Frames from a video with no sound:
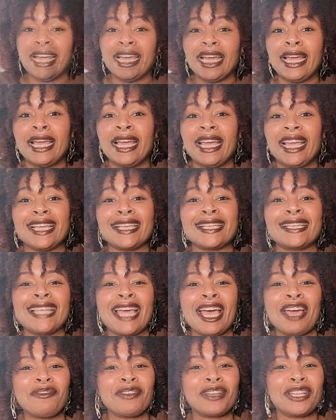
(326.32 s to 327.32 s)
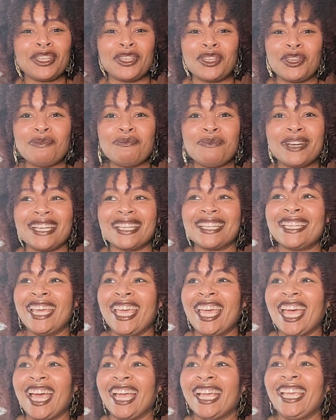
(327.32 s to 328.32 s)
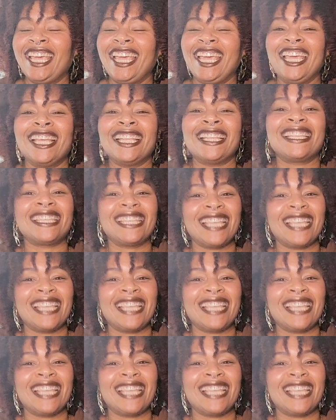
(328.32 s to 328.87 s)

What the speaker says: It's not really too much that I can say